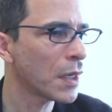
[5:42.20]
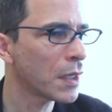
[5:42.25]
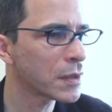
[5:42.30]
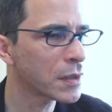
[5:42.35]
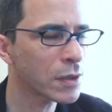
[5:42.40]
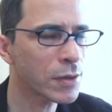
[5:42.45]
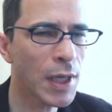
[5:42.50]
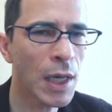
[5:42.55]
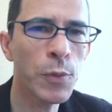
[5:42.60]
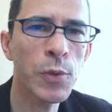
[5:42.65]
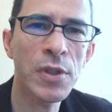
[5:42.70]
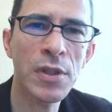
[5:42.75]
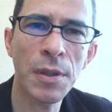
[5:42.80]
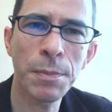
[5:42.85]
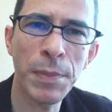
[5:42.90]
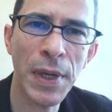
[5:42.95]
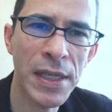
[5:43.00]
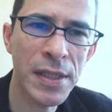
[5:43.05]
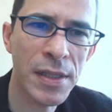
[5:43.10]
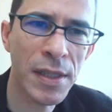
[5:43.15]
So that was the
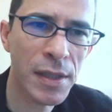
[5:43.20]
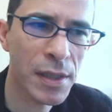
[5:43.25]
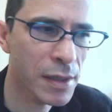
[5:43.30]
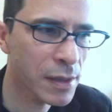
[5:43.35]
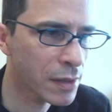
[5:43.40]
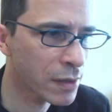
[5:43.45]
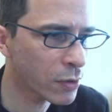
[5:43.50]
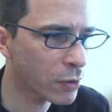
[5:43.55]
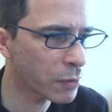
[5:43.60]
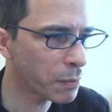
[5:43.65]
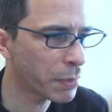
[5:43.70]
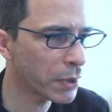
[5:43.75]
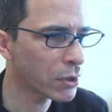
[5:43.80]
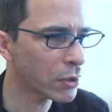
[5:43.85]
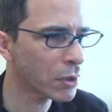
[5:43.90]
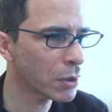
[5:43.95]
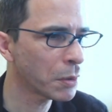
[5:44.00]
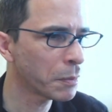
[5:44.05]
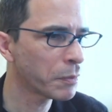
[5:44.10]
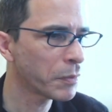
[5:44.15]
basic stone
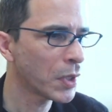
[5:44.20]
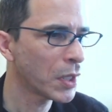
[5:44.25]
pillar.